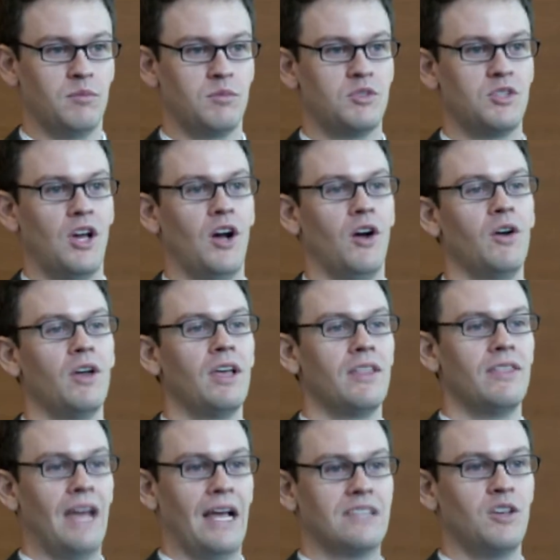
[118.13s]
So
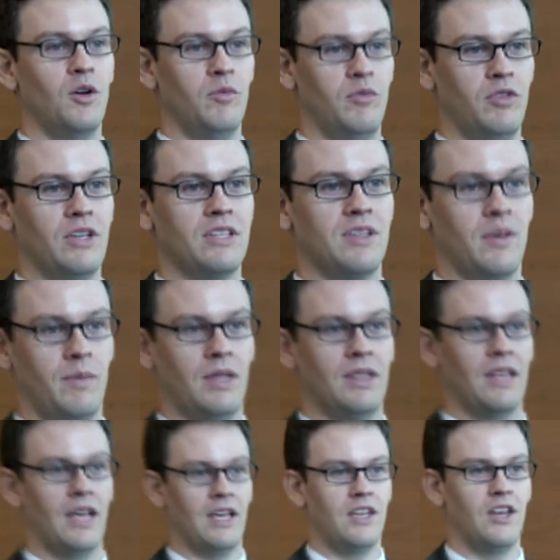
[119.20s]
that's hopefully something
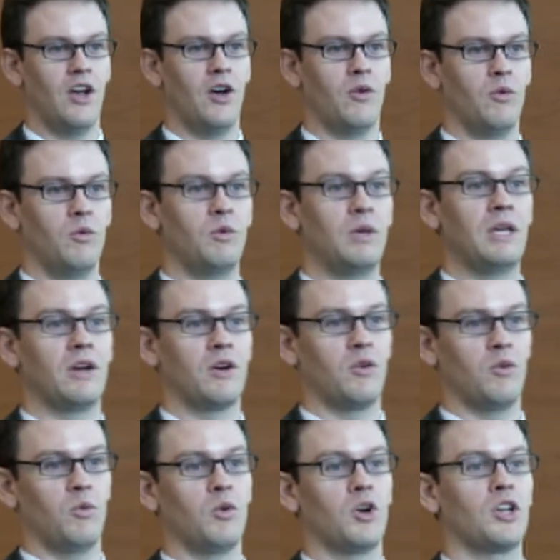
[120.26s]
that we are
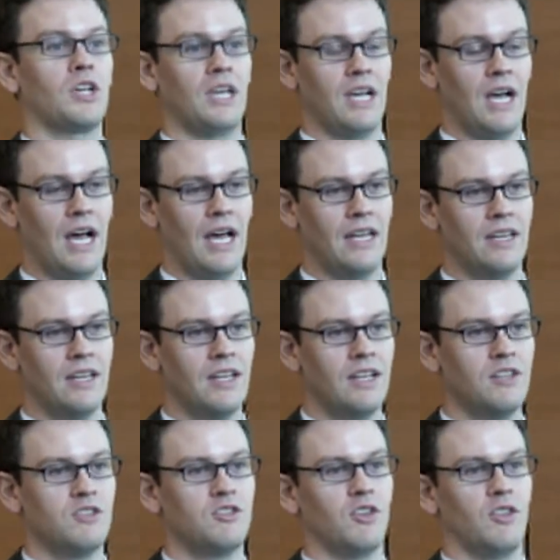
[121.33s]
working on,
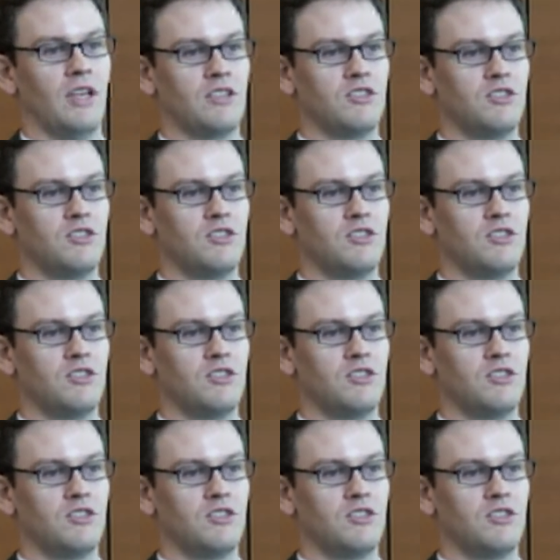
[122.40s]
so that